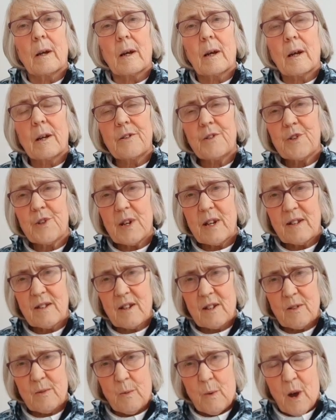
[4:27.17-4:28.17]
And
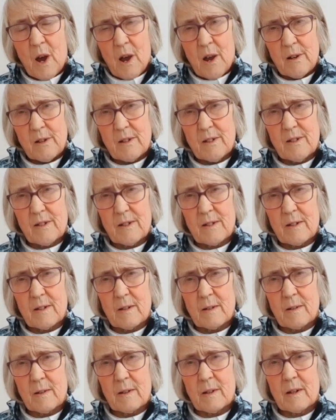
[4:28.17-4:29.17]
Jesus' words,
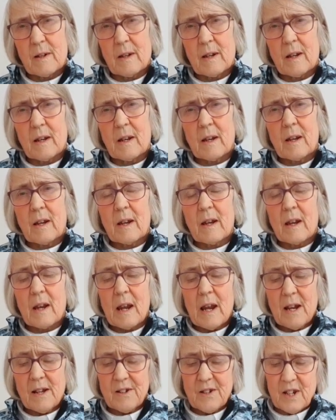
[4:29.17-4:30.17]

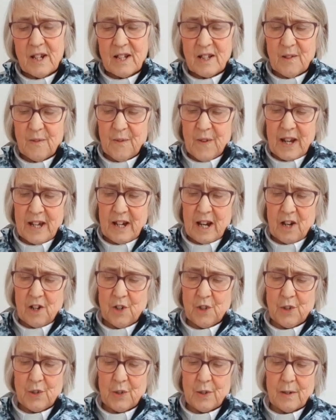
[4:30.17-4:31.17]
it is
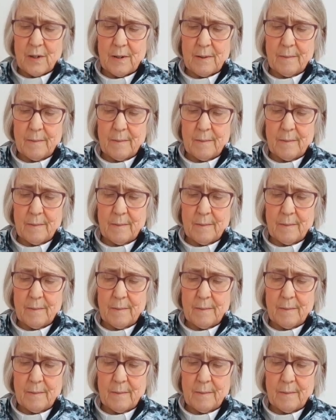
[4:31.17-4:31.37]
finished.